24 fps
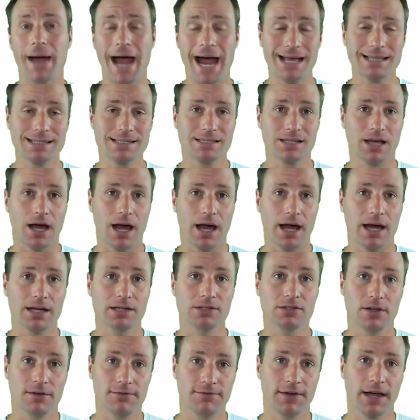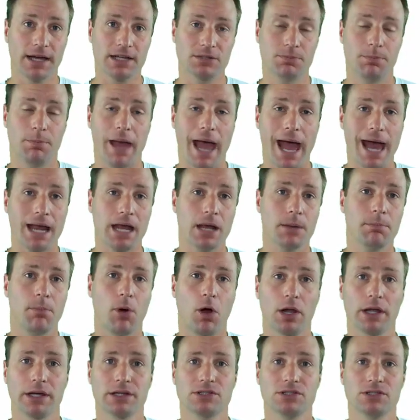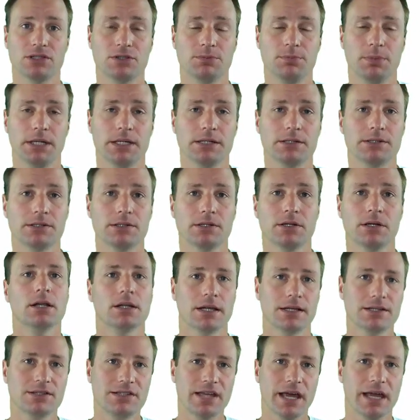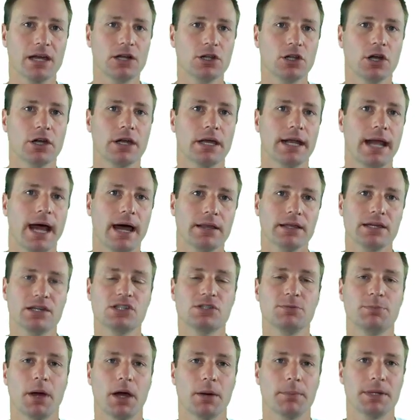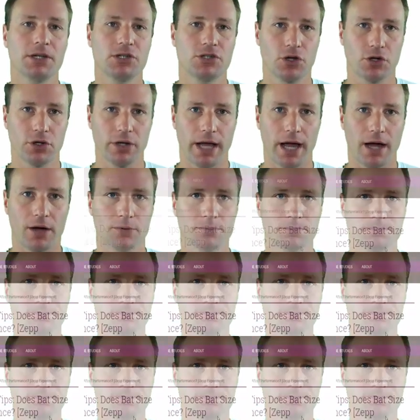bat size affects bat and ball exit speeds. Let's take a look at how the experiment turned out.